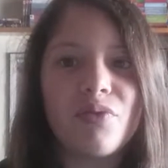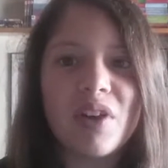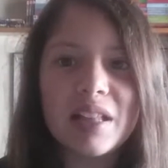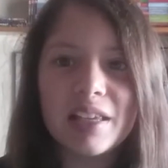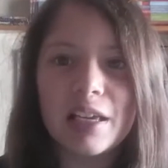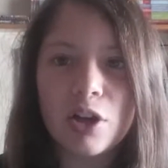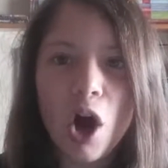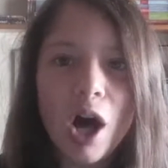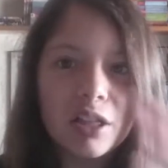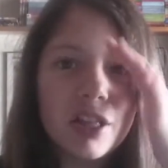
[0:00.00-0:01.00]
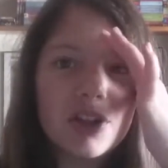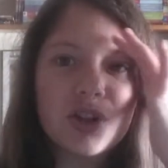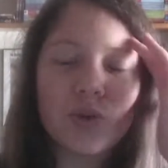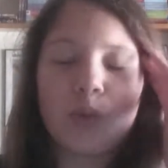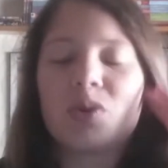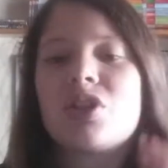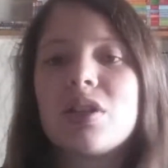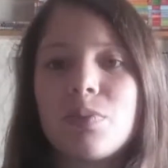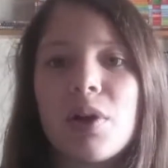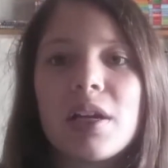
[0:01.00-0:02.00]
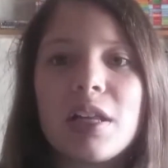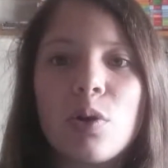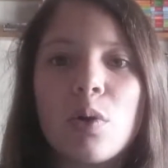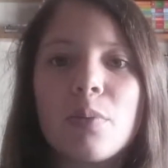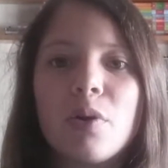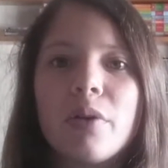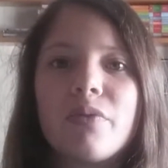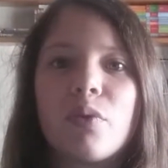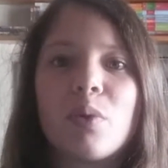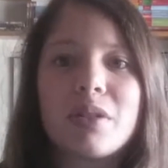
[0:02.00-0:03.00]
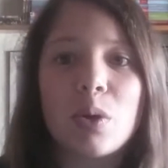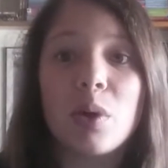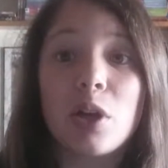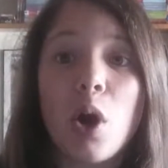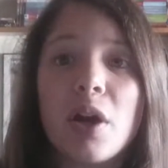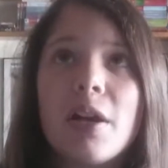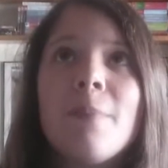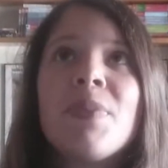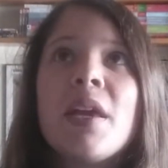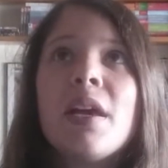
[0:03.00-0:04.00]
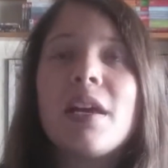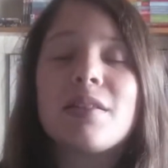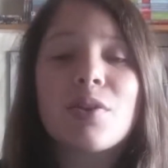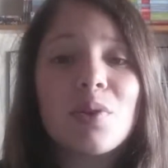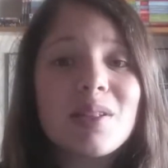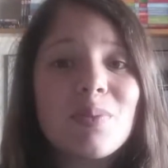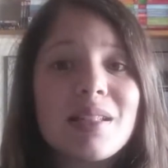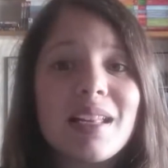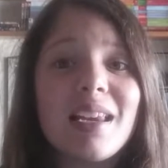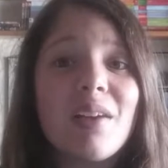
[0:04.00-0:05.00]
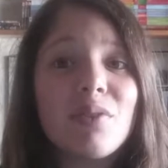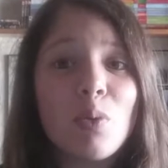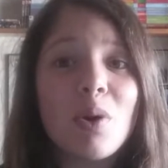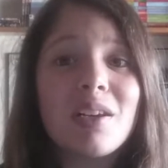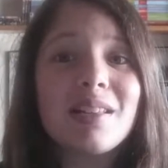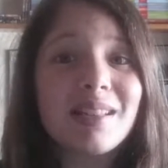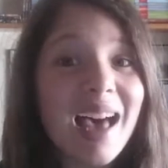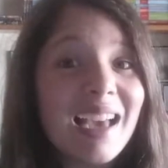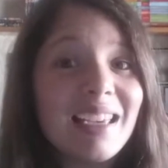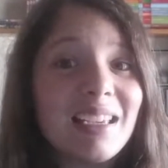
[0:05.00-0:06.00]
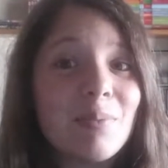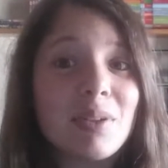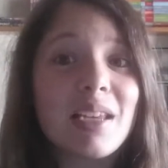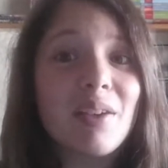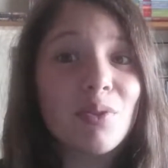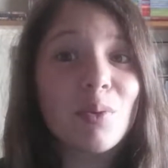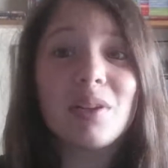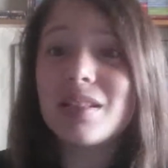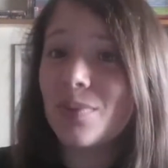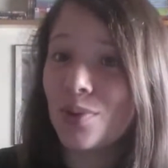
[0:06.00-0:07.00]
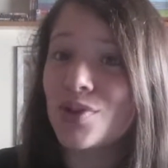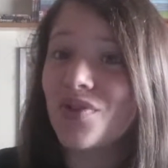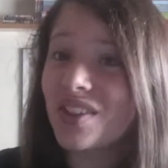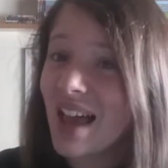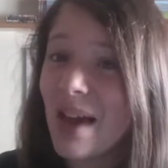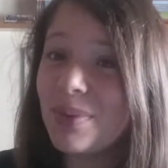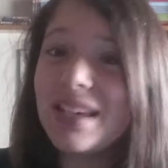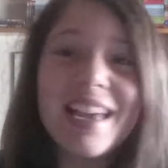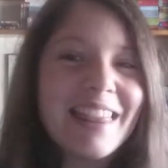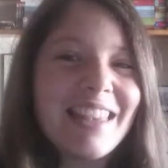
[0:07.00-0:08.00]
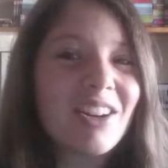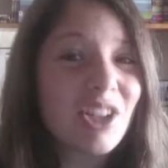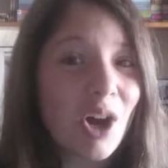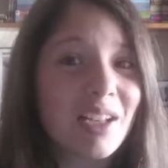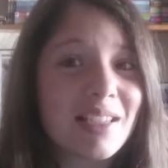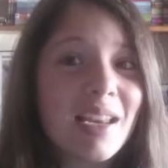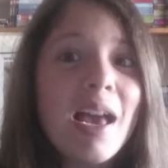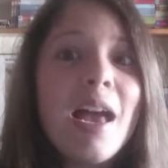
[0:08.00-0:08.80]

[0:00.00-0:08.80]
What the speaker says: failing at college, which is pretty normal for what's going on. It's Christmas and everyone is lying, but everyone is supposed to feel happy and they're not.